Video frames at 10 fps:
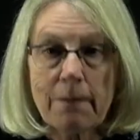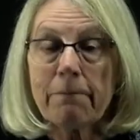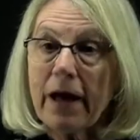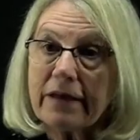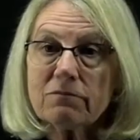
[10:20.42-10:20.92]

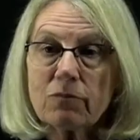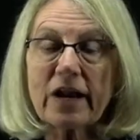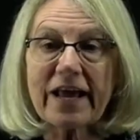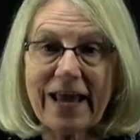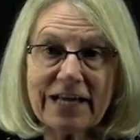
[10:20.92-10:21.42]
But what
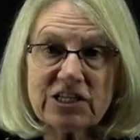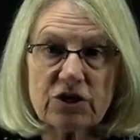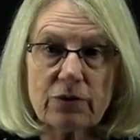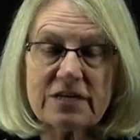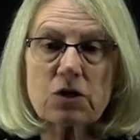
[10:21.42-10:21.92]
I can
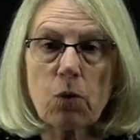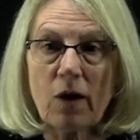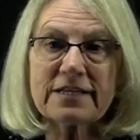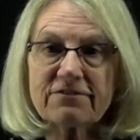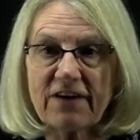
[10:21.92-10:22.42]
do is
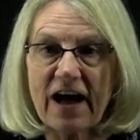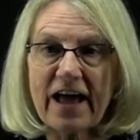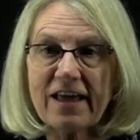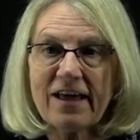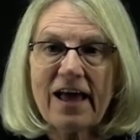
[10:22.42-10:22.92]

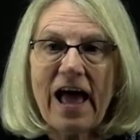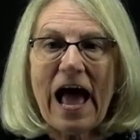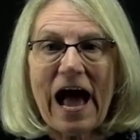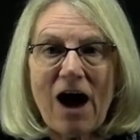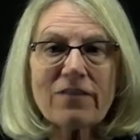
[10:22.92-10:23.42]
quantify
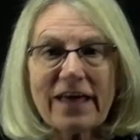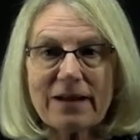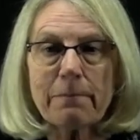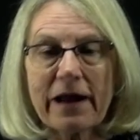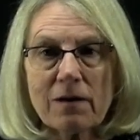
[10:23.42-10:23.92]
how that
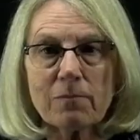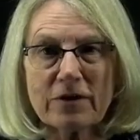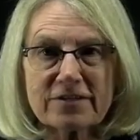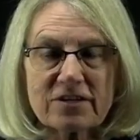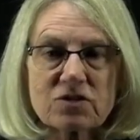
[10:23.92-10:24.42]

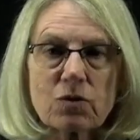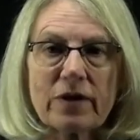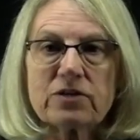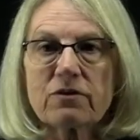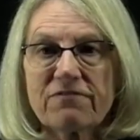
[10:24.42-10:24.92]
impairment is
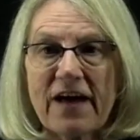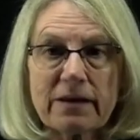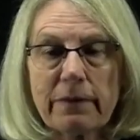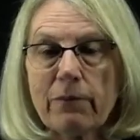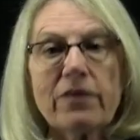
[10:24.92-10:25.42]
going to
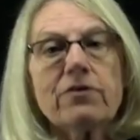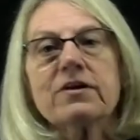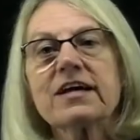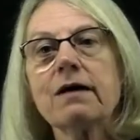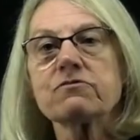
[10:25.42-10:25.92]
affect me, whether
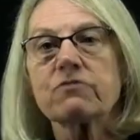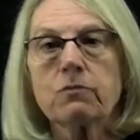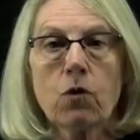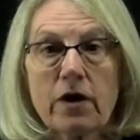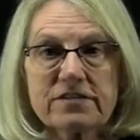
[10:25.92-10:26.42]
it comes from
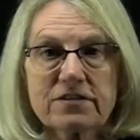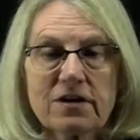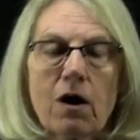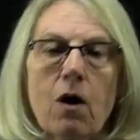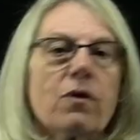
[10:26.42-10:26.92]
noise
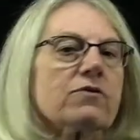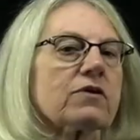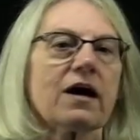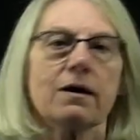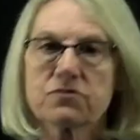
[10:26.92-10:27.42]
or whether
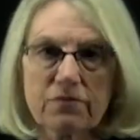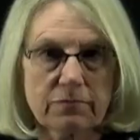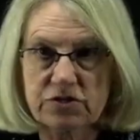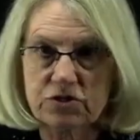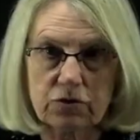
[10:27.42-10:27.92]
it comes from
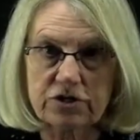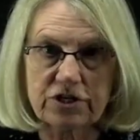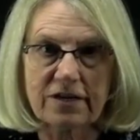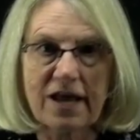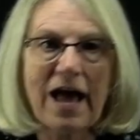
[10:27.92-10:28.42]

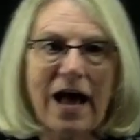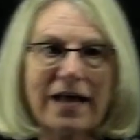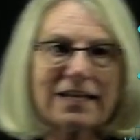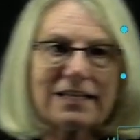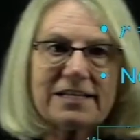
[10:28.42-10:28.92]
distortion. I
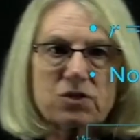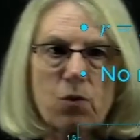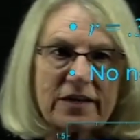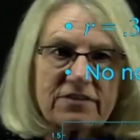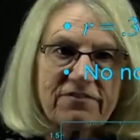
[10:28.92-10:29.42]
can at least
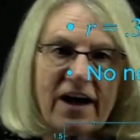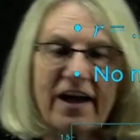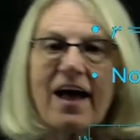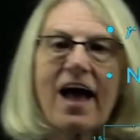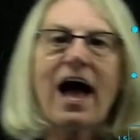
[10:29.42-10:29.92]

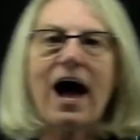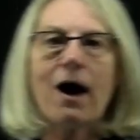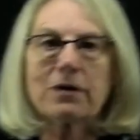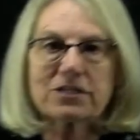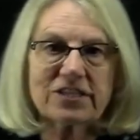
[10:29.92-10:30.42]
quantify
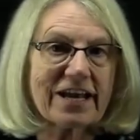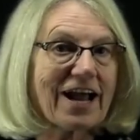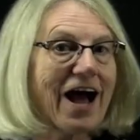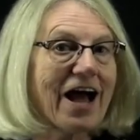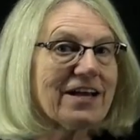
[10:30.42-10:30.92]
how much that
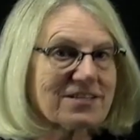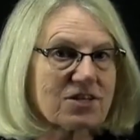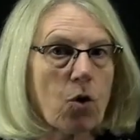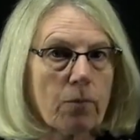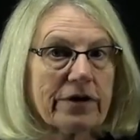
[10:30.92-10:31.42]
eye is
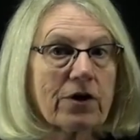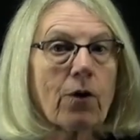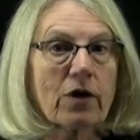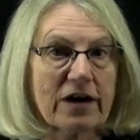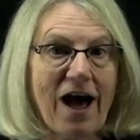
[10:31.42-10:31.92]
open
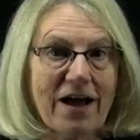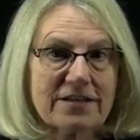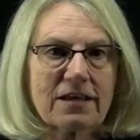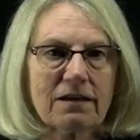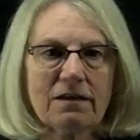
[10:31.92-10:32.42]
or not.